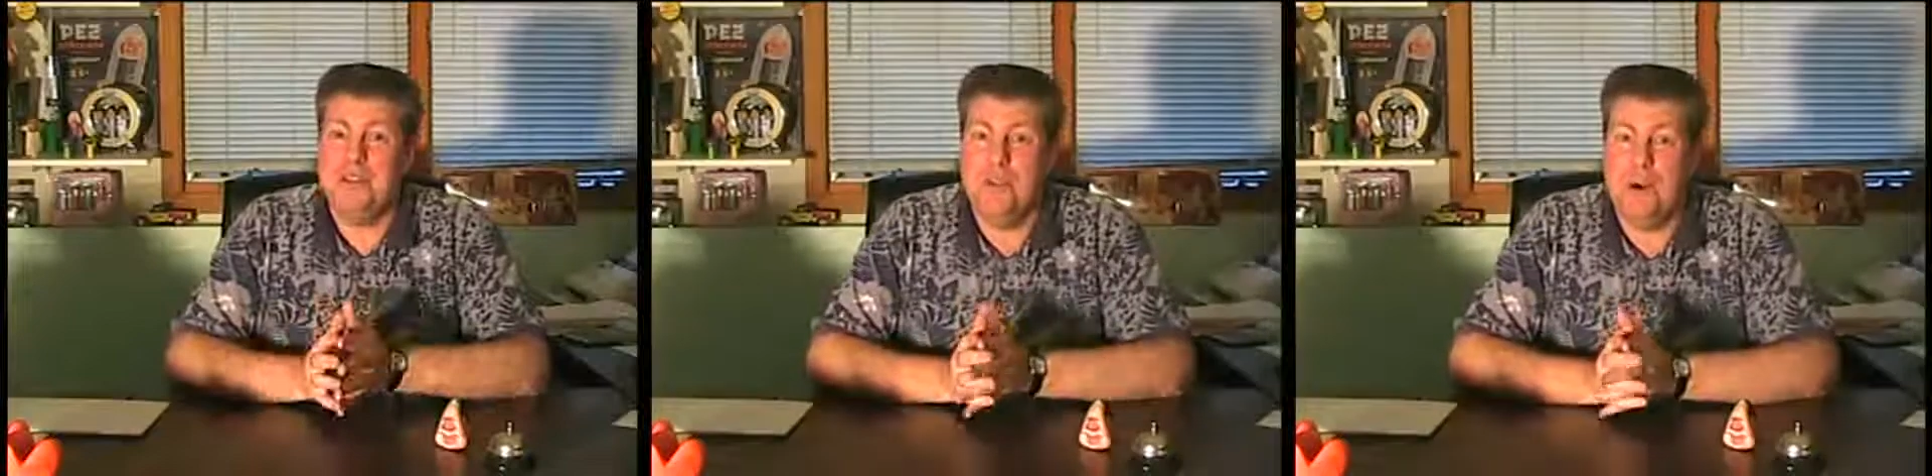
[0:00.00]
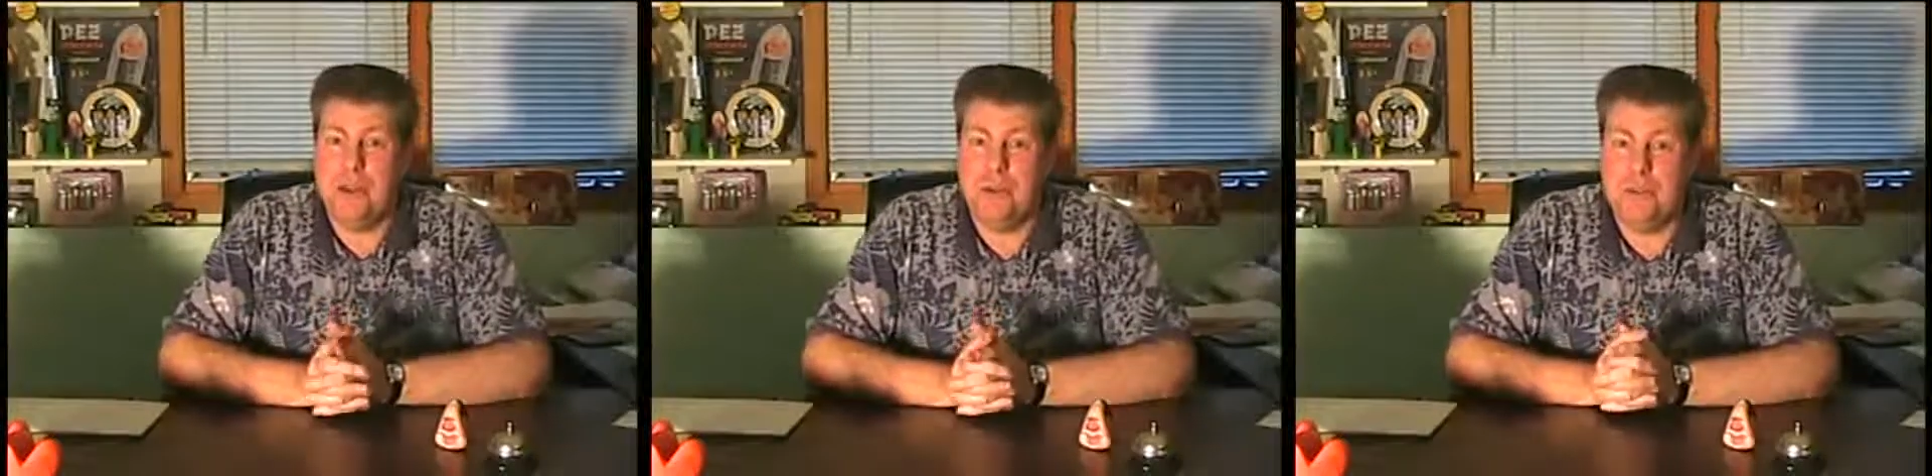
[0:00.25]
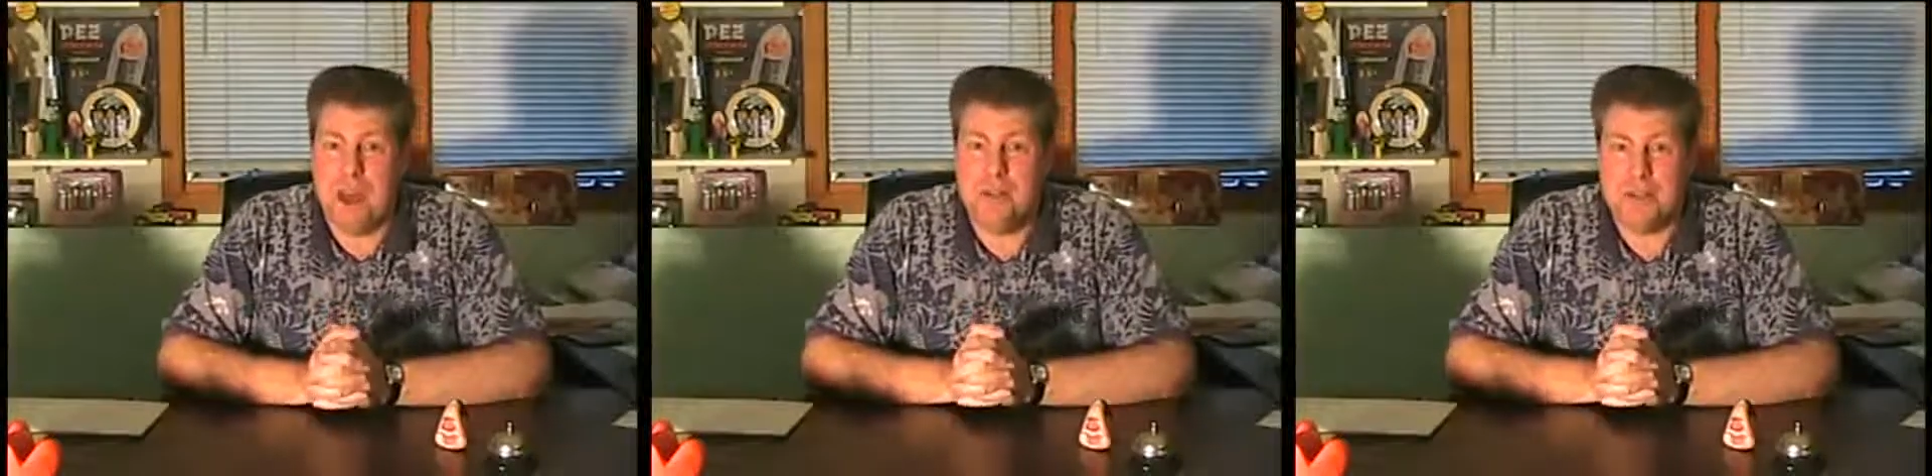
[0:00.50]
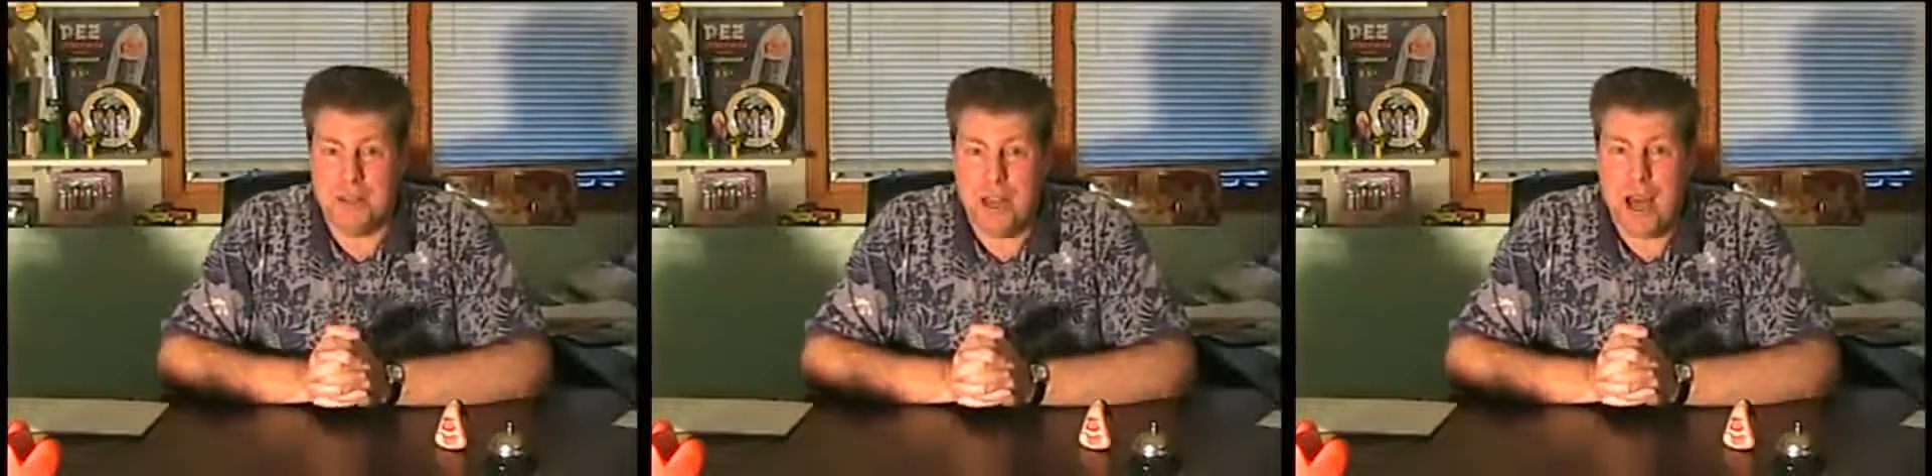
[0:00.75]

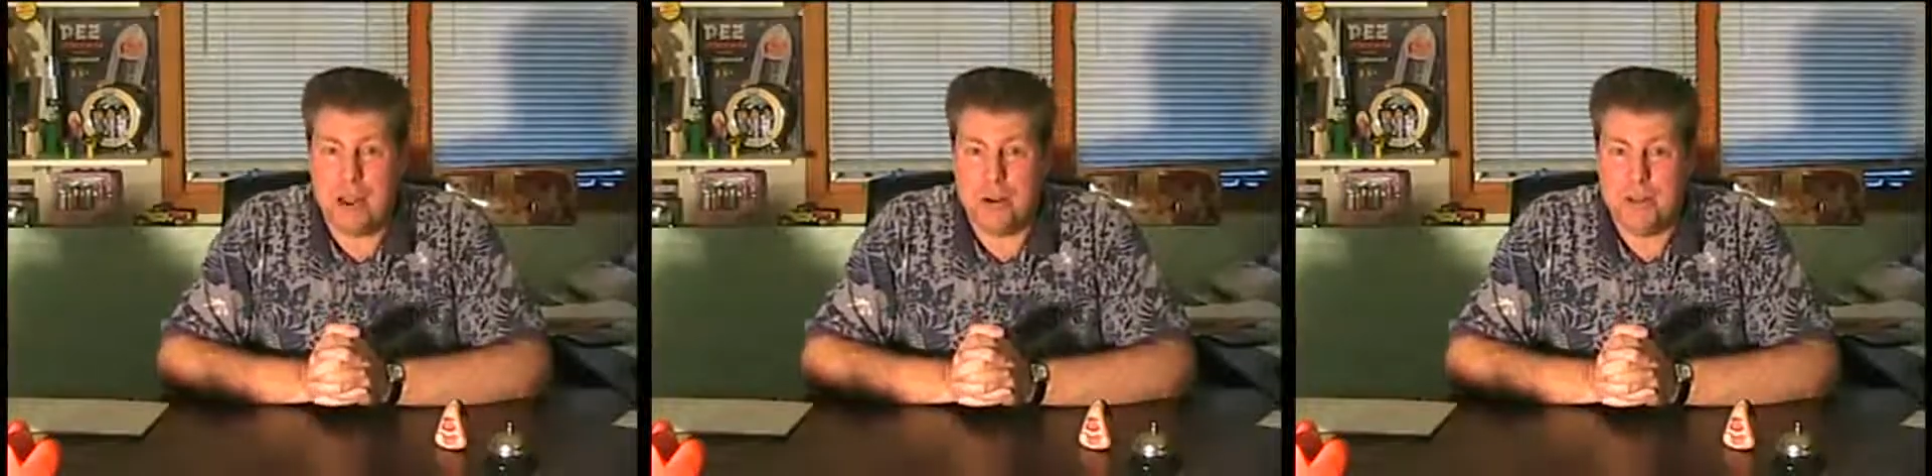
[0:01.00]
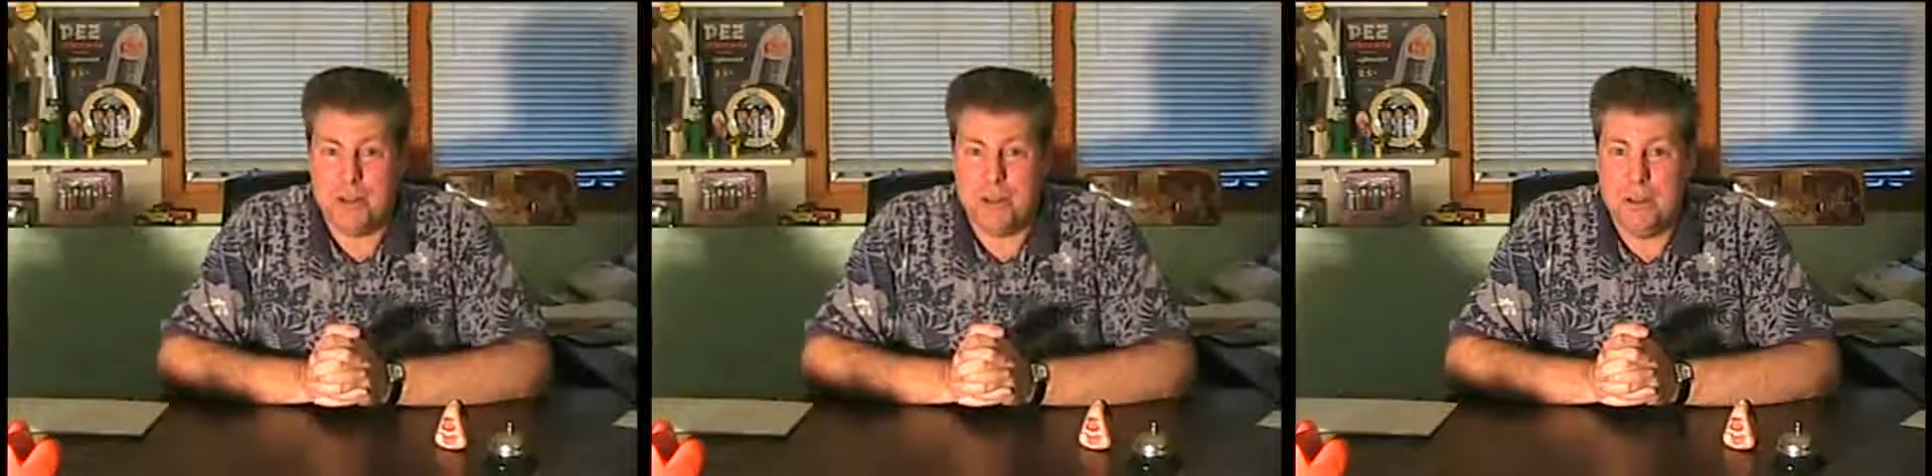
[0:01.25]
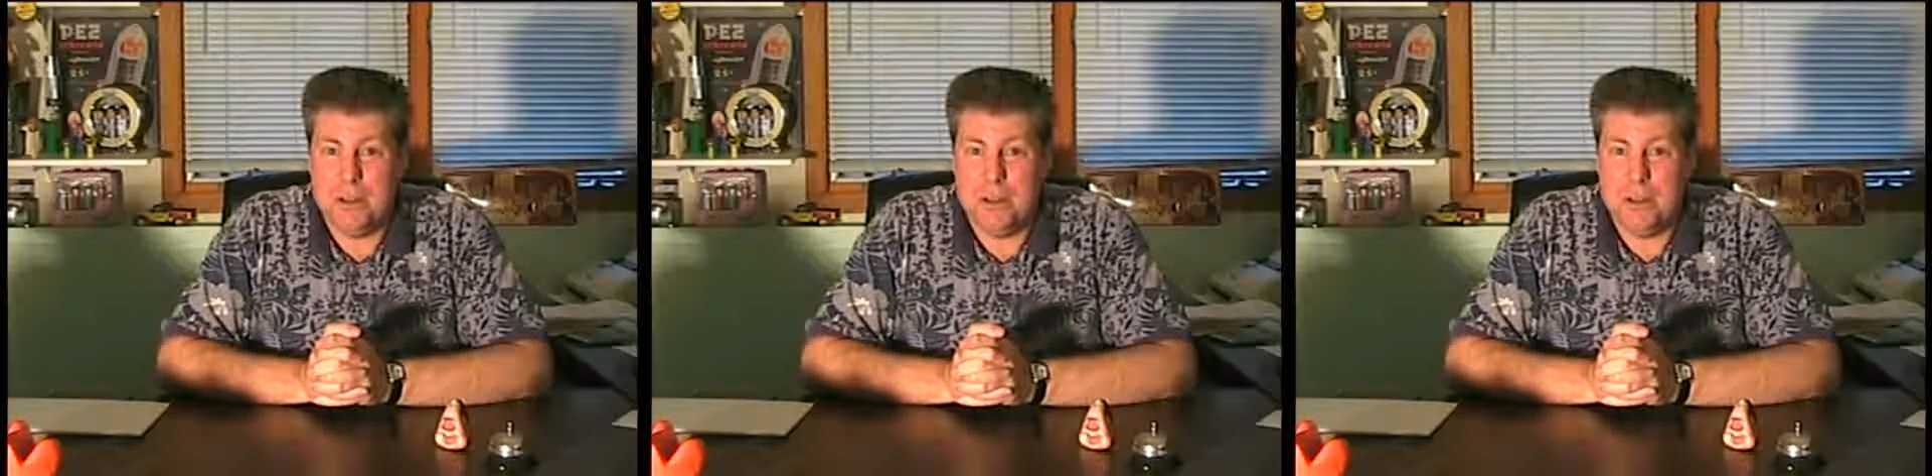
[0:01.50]
$200,000.